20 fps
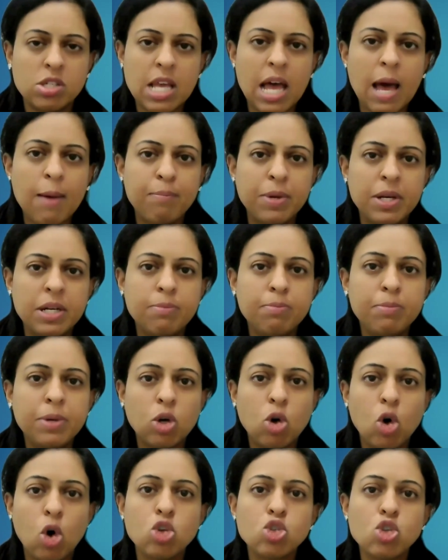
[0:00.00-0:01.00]
has happened
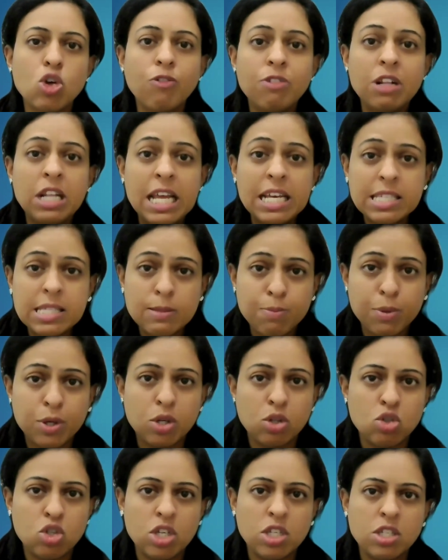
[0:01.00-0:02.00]
because of less
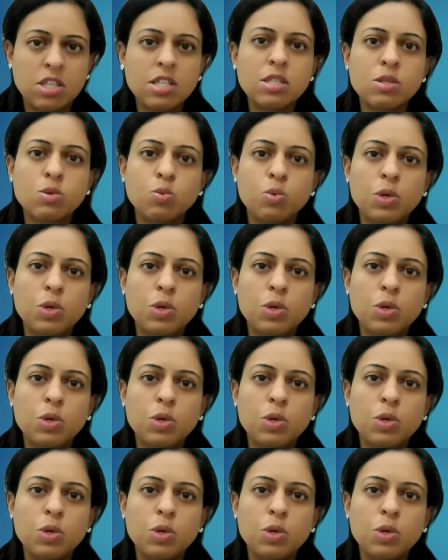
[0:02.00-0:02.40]
purchases